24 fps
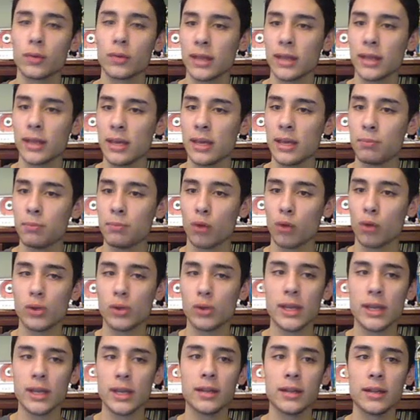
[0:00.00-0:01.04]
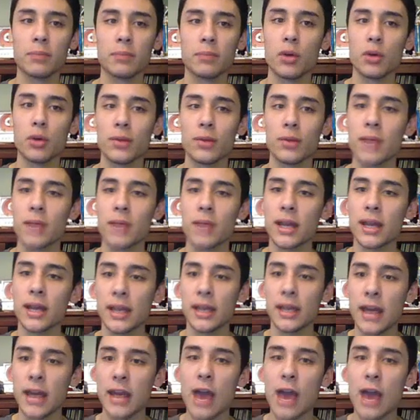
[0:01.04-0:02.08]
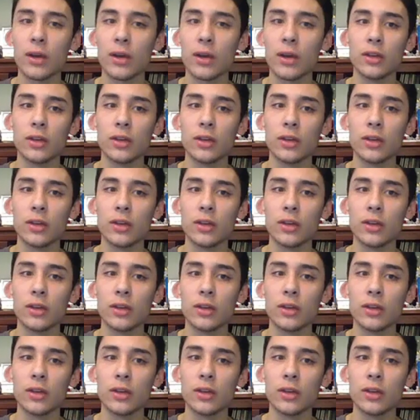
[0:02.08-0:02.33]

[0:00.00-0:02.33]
keep rotating the Pokemon in and out,